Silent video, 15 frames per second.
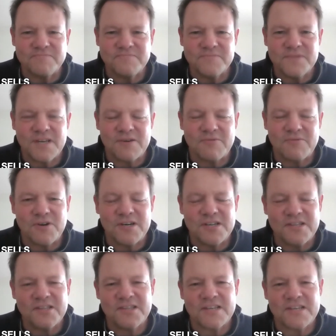that one
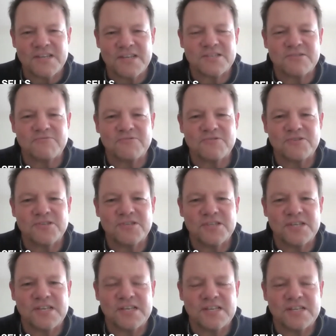of the things that we're
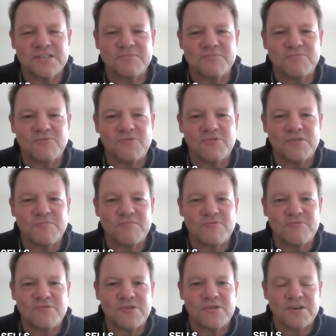seeing is more and
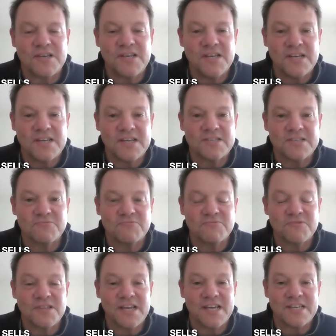more kids
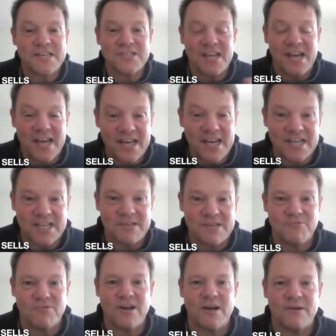with anxiety
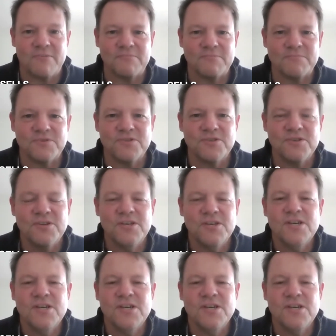problems,